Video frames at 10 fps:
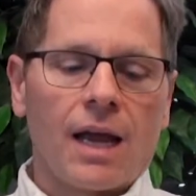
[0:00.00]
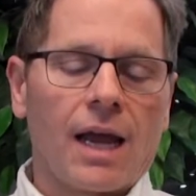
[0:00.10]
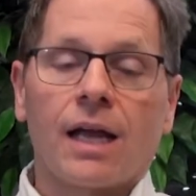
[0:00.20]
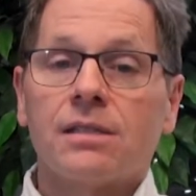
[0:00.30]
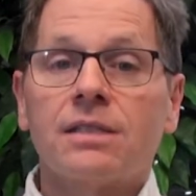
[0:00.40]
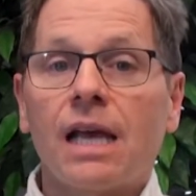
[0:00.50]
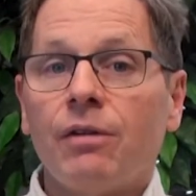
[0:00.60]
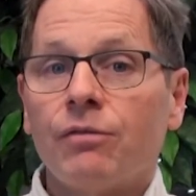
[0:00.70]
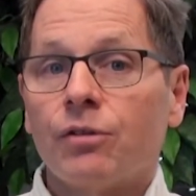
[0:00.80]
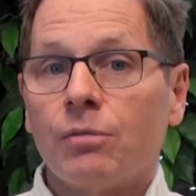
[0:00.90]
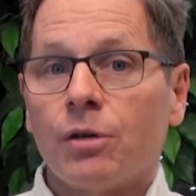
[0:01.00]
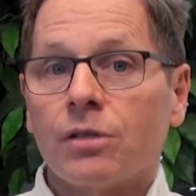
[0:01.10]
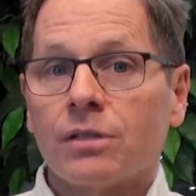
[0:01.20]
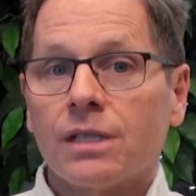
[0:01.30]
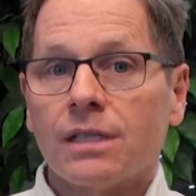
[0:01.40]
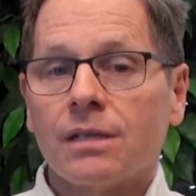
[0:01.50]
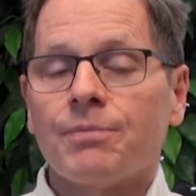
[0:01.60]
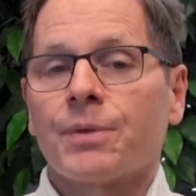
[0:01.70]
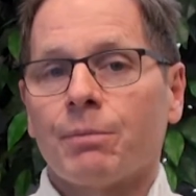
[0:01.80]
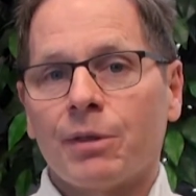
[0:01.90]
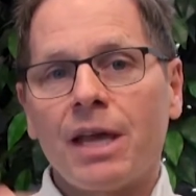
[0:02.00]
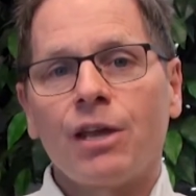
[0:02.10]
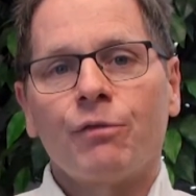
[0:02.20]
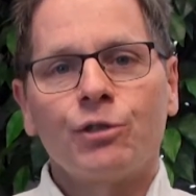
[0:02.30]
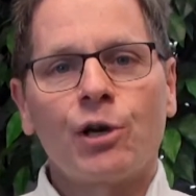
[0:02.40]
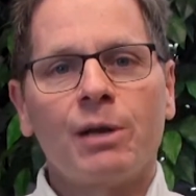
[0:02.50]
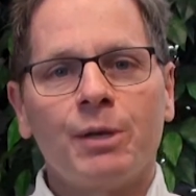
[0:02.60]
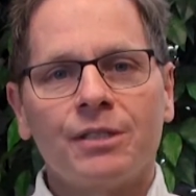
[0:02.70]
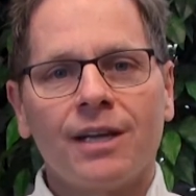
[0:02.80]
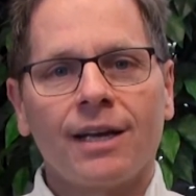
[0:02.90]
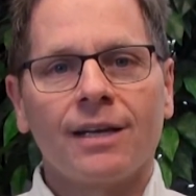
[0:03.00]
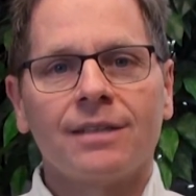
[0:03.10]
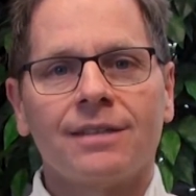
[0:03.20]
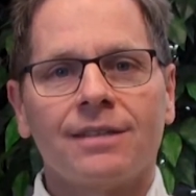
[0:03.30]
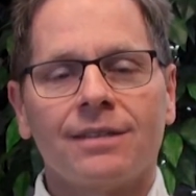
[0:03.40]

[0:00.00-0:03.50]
and saving for emergencies. But thank you for joining me today.